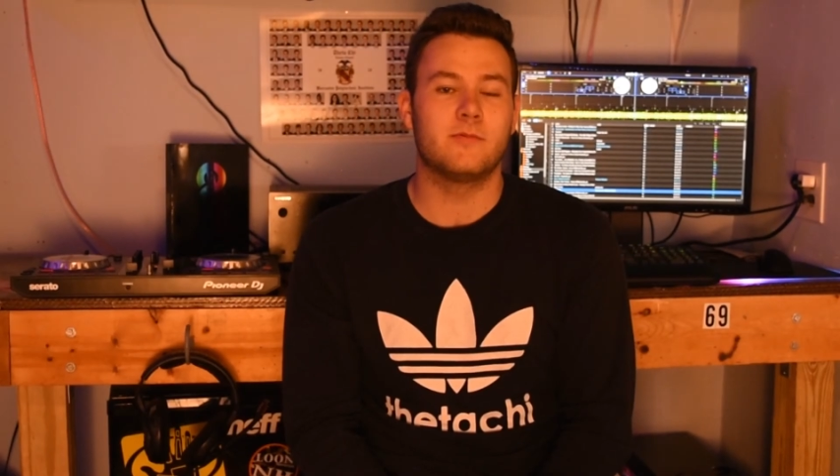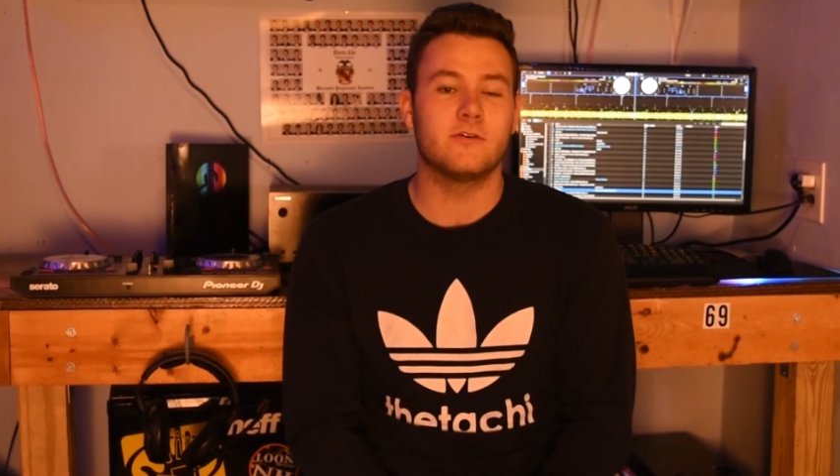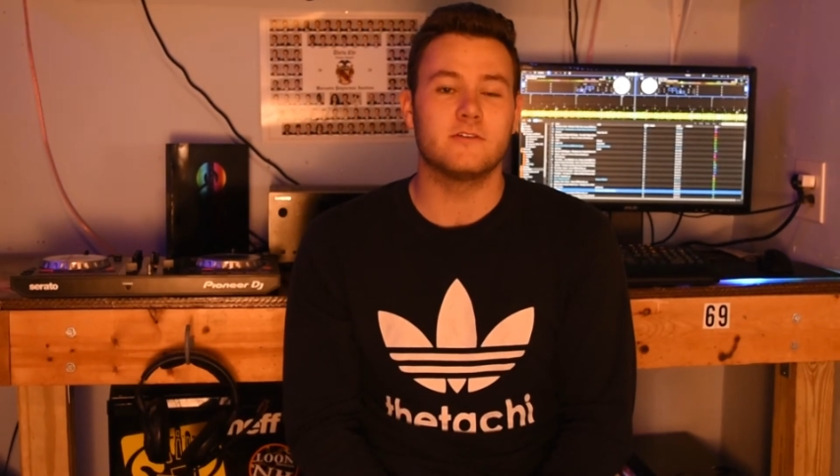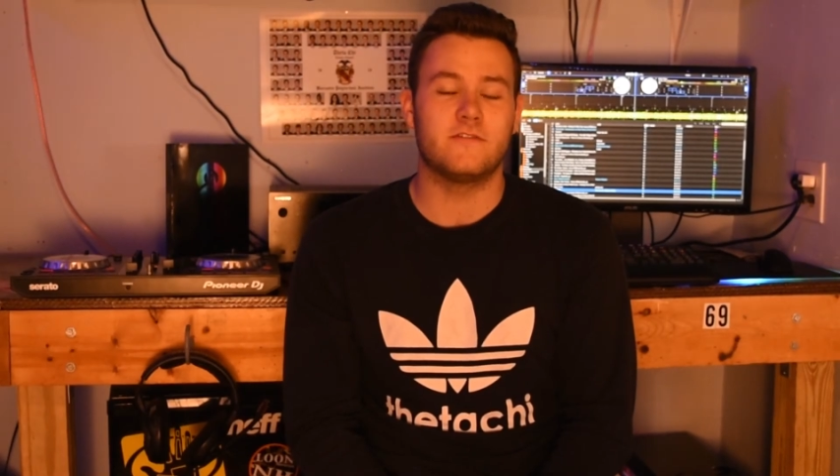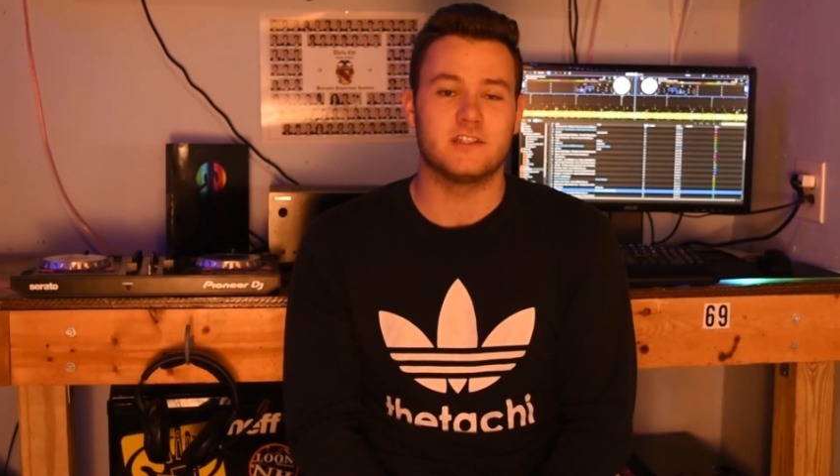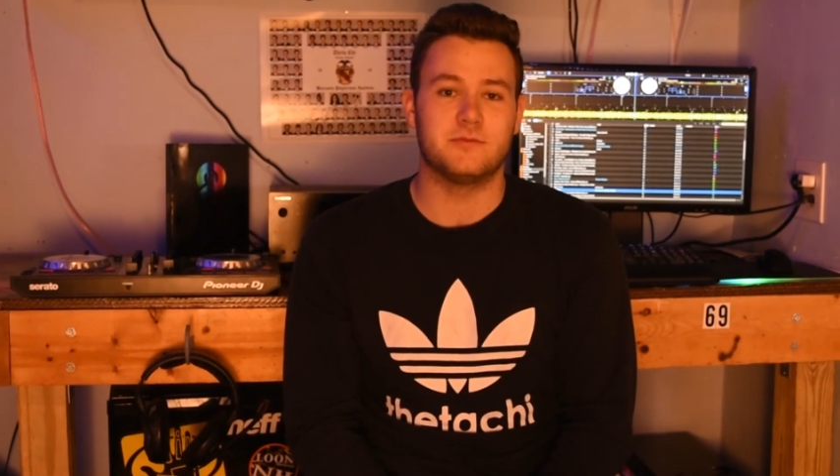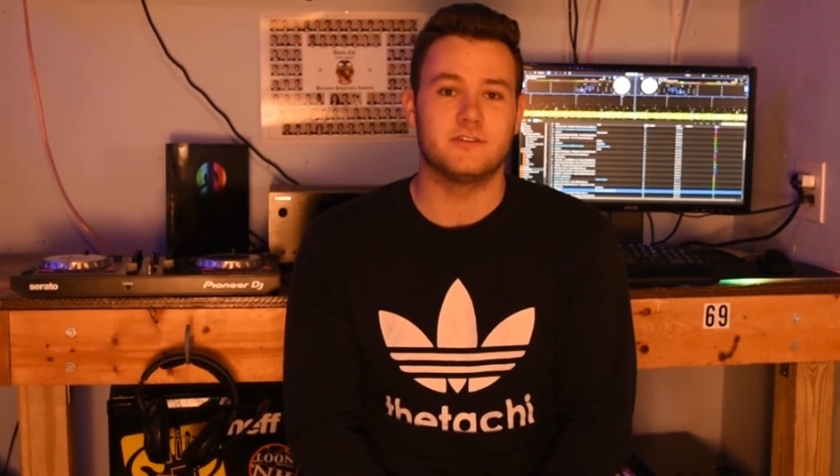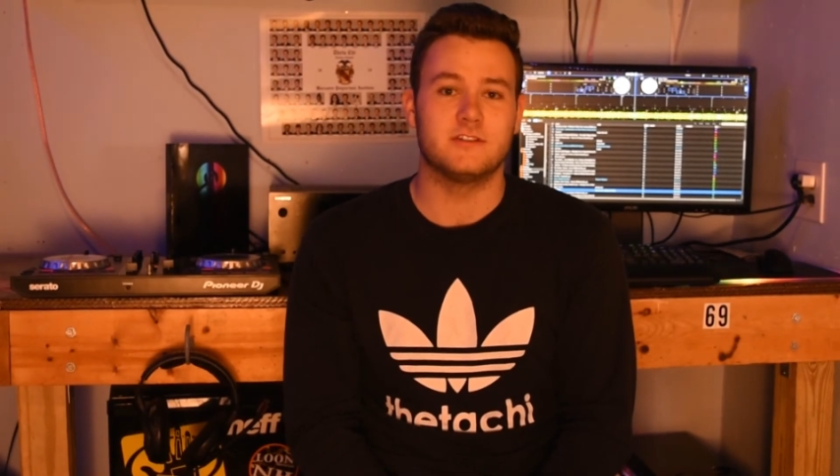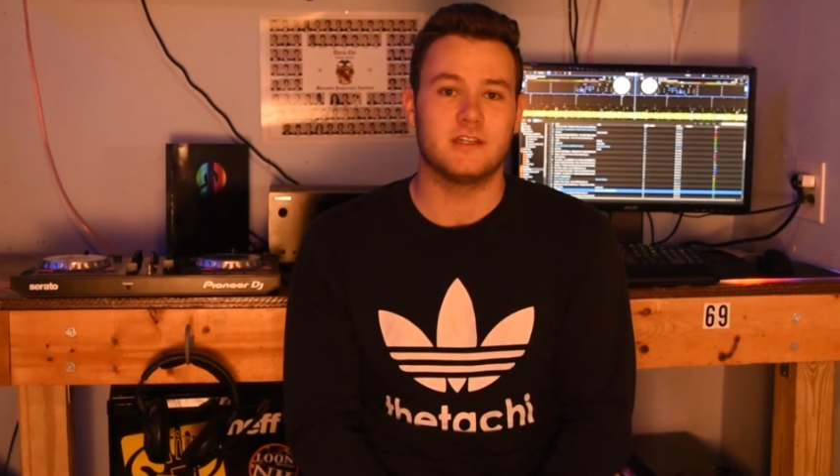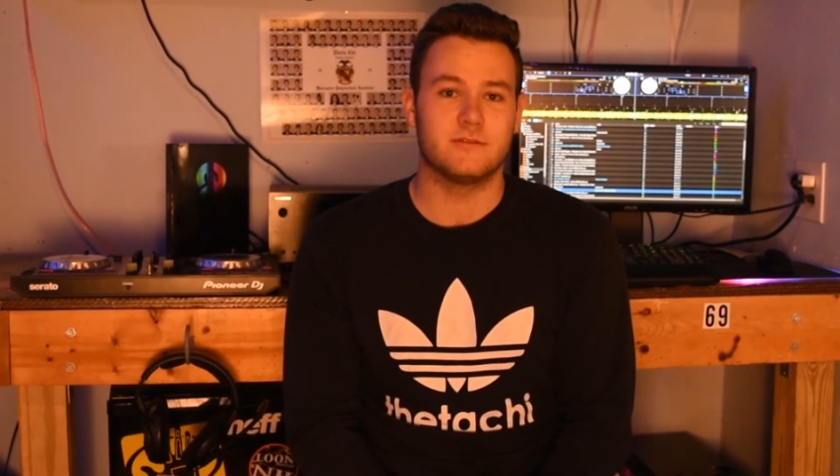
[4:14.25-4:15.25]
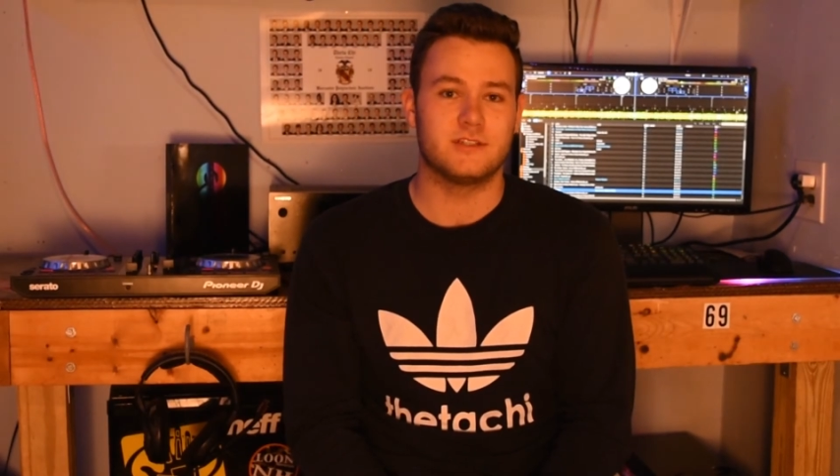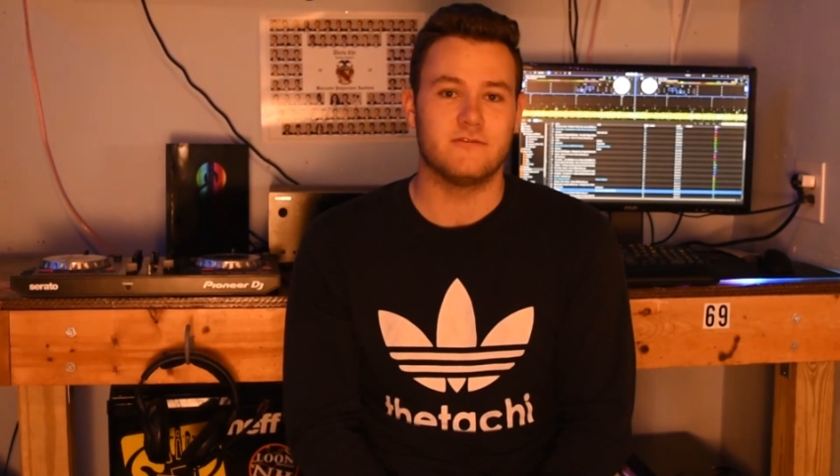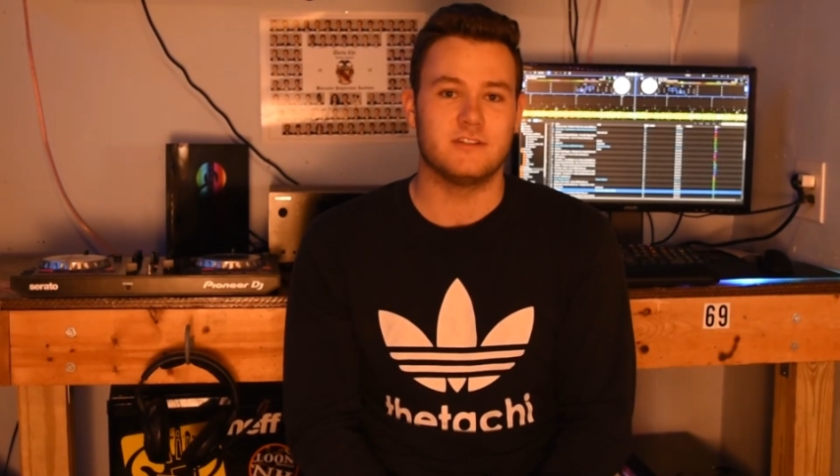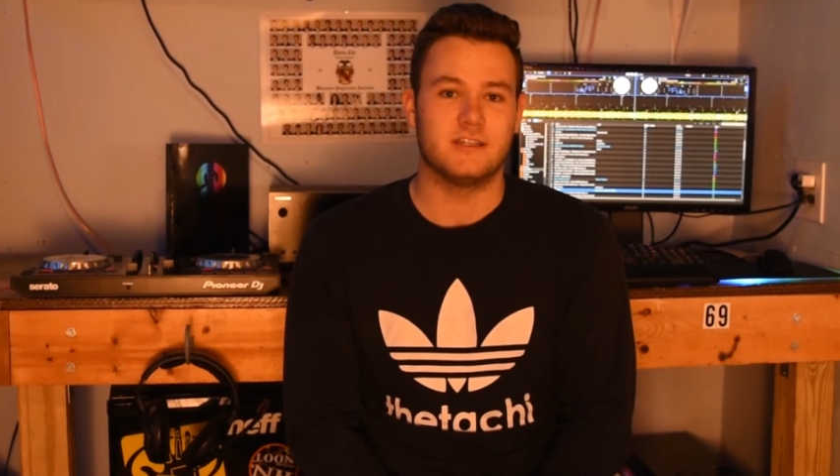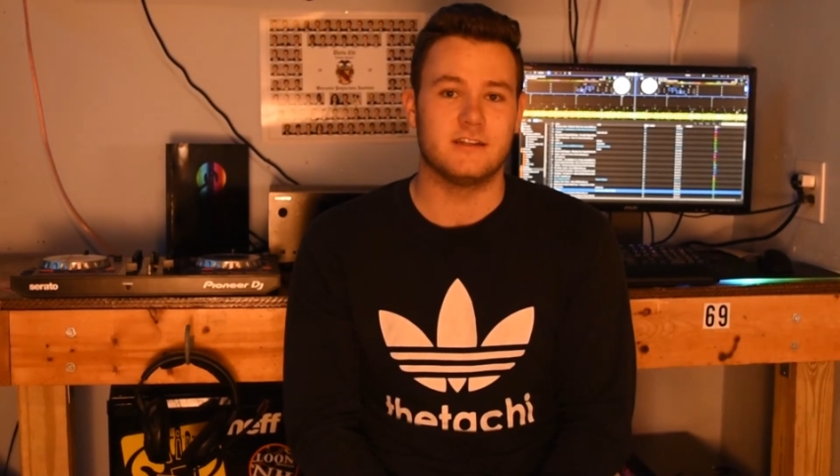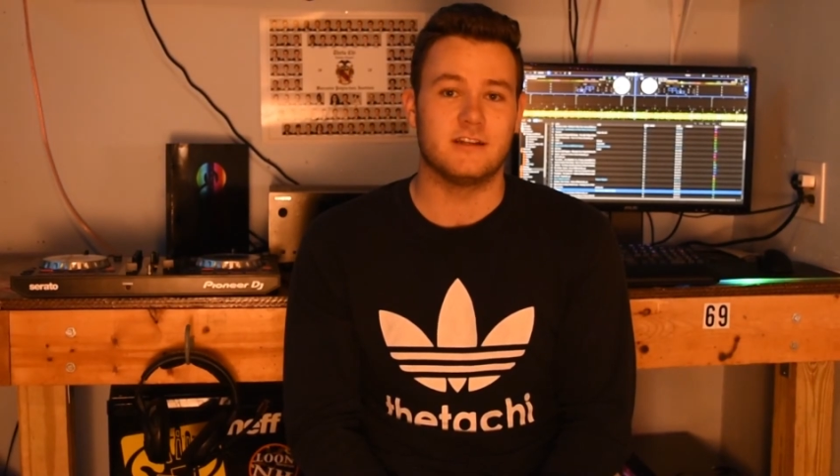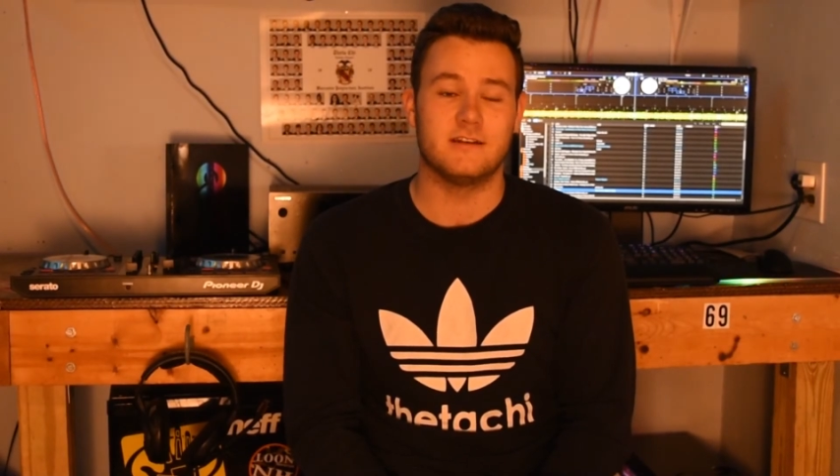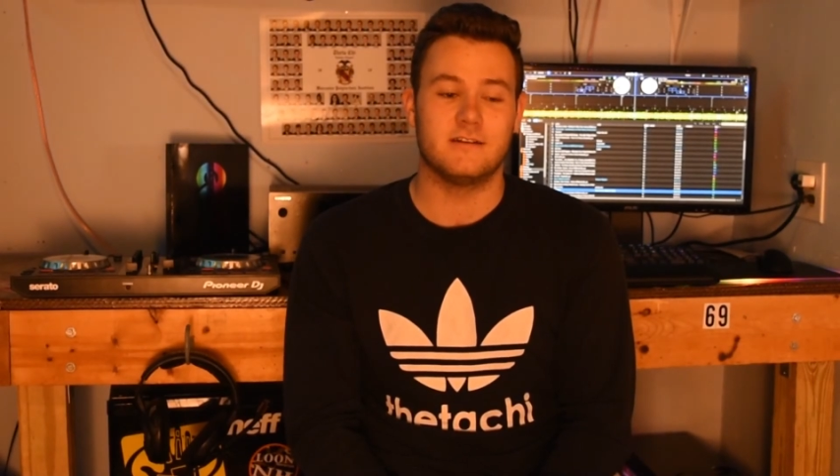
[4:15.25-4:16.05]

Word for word: music festival since I was 17, and